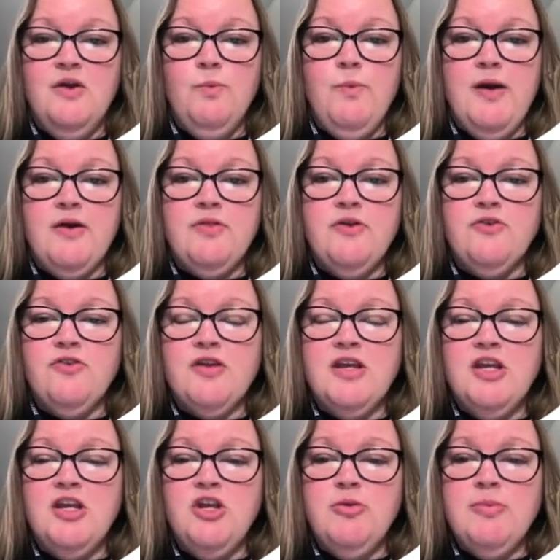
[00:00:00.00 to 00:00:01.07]
Where there's
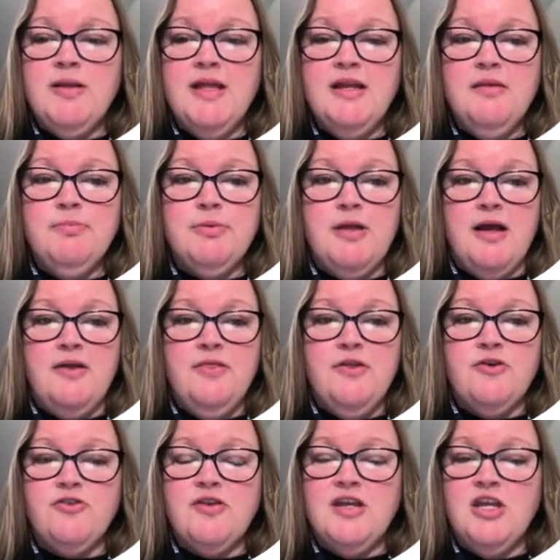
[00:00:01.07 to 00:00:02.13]
accumulated blood,
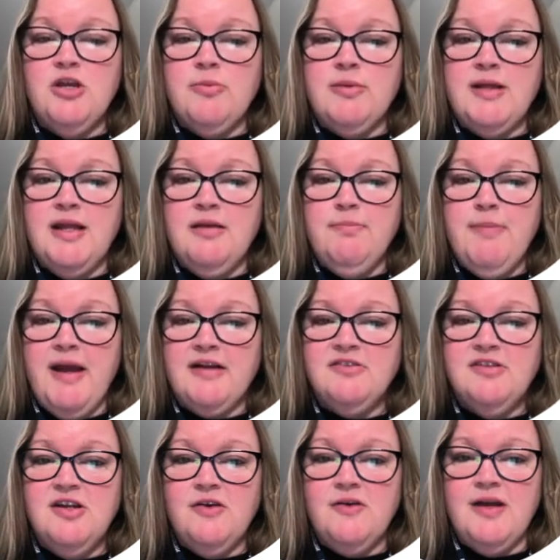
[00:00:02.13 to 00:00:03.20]
there's accumulated
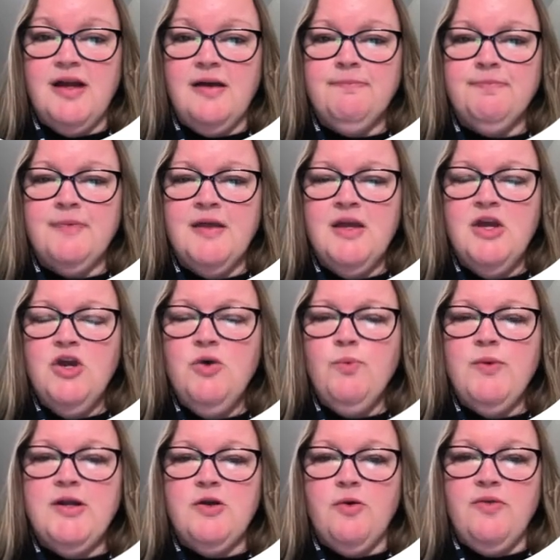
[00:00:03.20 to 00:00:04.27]
bacteria.
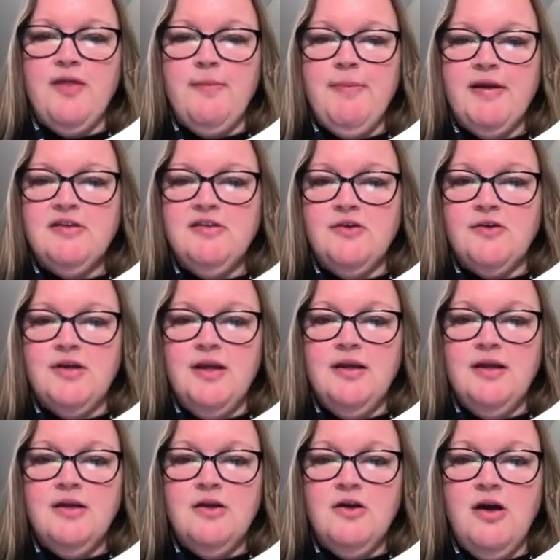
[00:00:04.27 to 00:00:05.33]
We know that bacteria
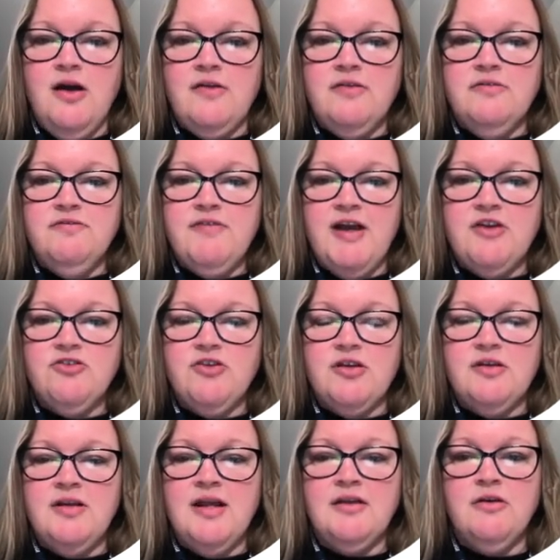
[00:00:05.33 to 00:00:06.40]
can cause
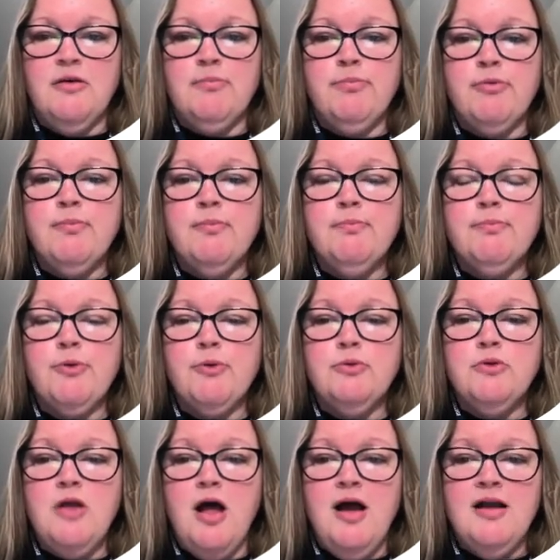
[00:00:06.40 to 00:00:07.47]
infection and can
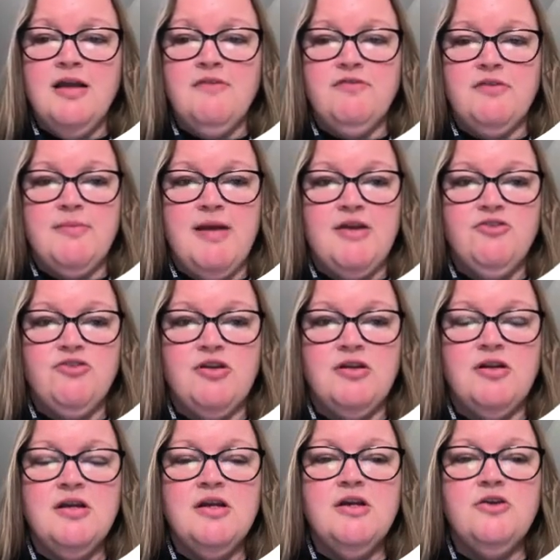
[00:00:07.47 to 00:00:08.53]
prolong
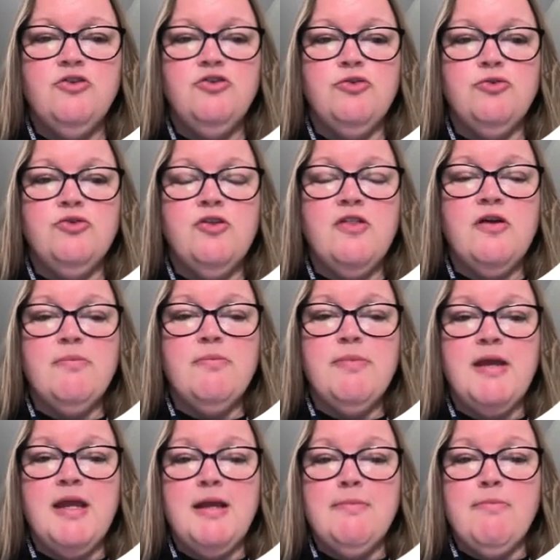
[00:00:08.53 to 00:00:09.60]
inflammation due to there
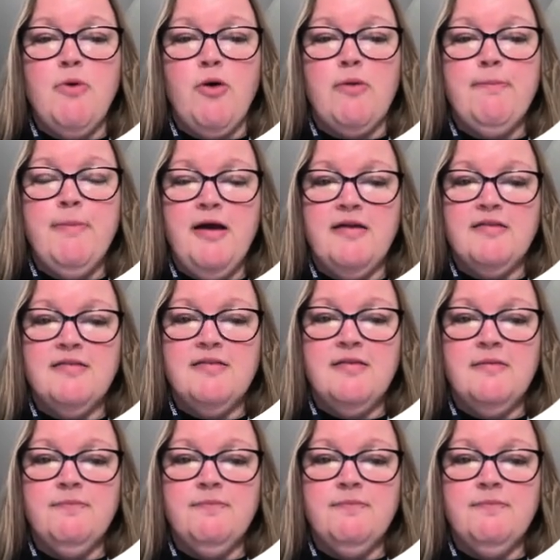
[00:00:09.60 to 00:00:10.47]
being more pus.